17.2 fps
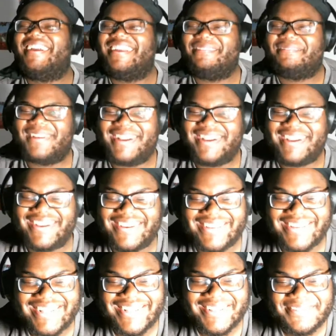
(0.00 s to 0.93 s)

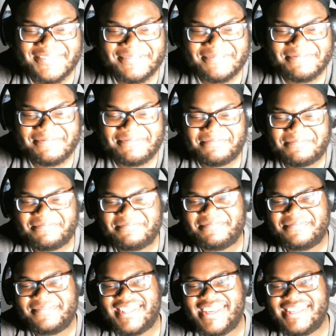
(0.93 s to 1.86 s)

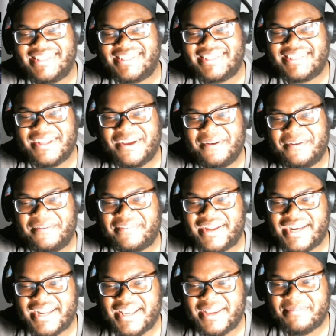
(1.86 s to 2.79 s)
bro, this is too
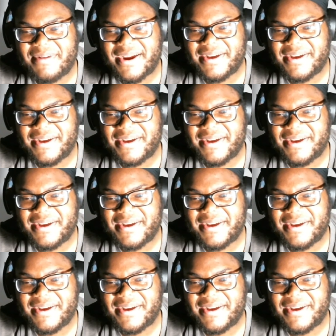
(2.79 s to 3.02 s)
funny, bro.